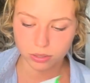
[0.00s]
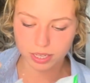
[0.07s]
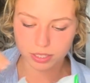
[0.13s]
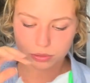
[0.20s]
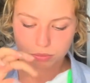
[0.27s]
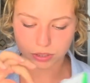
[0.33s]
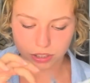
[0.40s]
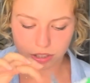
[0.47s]

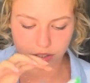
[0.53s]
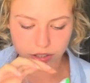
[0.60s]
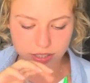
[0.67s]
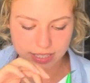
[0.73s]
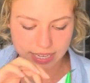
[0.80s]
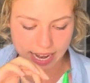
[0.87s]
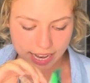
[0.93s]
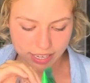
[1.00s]
has really good
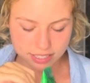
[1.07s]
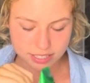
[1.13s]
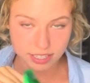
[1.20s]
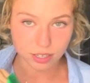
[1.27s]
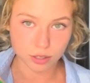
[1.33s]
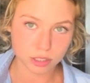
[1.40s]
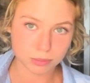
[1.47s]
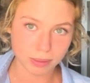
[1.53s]
snacks
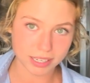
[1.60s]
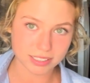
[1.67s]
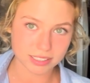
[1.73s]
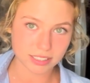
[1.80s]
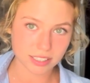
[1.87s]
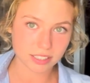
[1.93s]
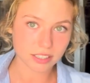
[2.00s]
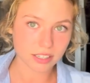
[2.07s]
that are spicy.